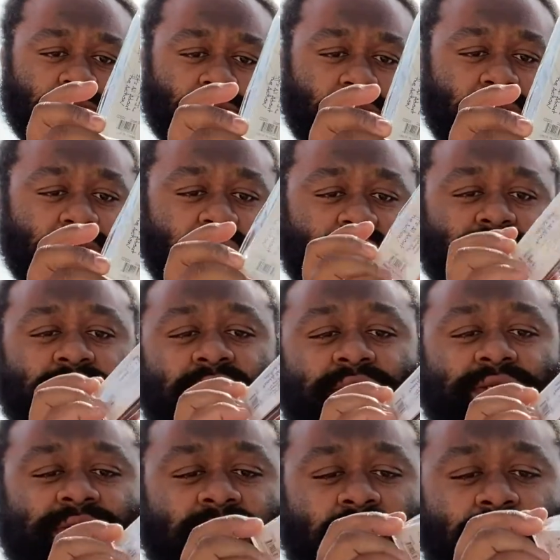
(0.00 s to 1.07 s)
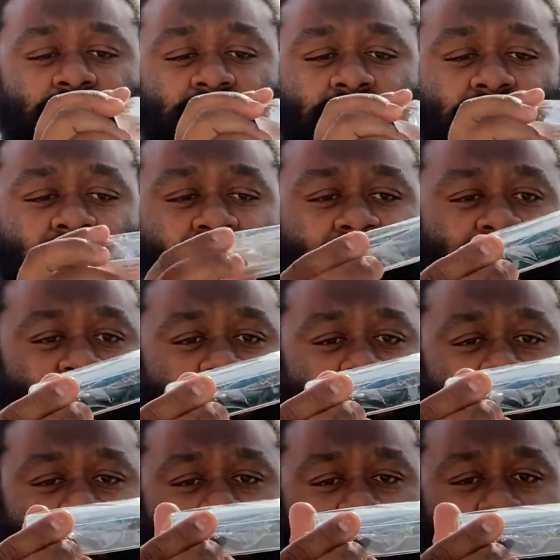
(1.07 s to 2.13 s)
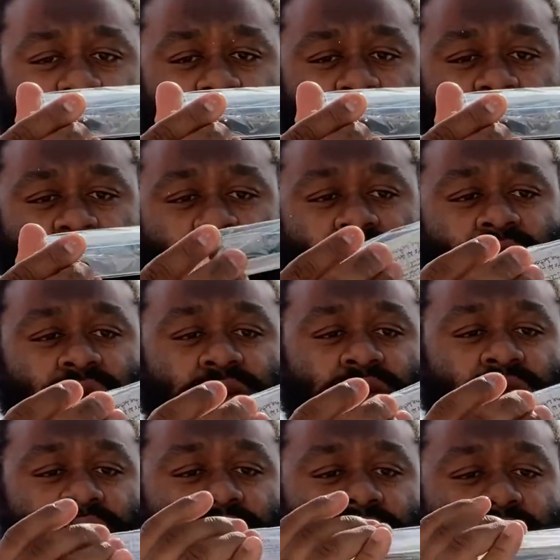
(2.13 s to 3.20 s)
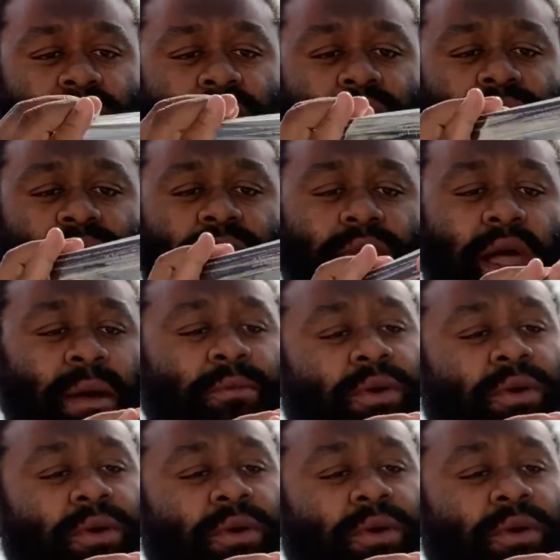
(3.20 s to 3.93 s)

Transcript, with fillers: it does not say what it dives to on here. I'm